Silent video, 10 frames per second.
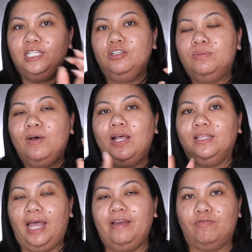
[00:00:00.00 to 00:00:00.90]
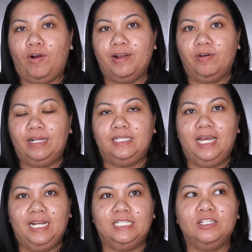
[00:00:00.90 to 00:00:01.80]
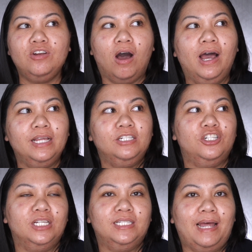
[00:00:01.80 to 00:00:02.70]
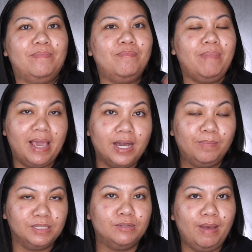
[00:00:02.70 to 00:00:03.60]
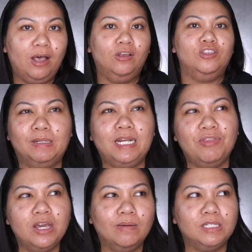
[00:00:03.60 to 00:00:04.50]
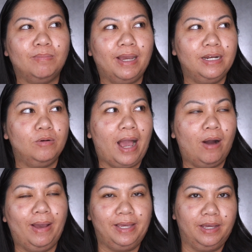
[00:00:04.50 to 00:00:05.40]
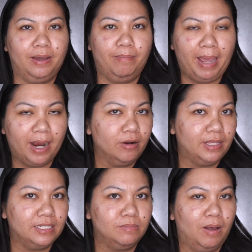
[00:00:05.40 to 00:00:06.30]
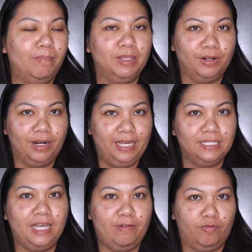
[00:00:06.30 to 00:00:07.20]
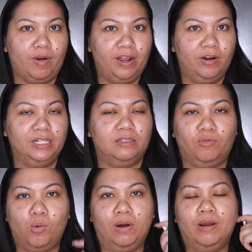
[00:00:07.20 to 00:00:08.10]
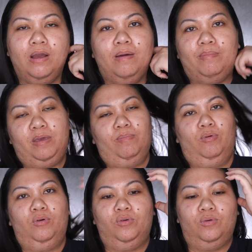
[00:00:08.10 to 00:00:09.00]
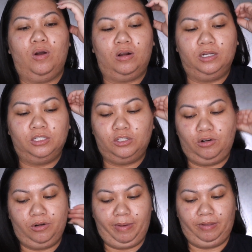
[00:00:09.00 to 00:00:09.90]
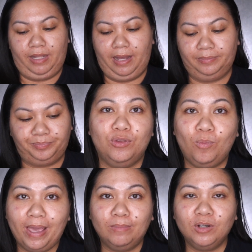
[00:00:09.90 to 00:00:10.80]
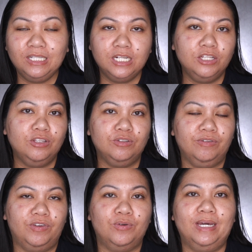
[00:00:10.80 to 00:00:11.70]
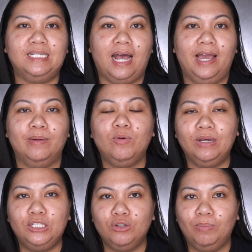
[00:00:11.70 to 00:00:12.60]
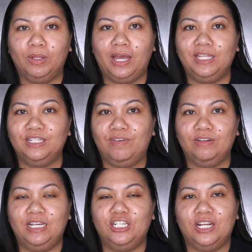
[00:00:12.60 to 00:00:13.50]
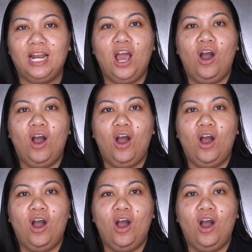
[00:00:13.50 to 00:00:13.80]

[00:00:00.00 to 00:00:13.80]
smell a light fragrance and it's not just that makeup smell. But nothing comes to mind in how I can compare that smell, but there is a fragrance for people who are concerned about that. The way I'm going to do this review is I am going to apply this foundation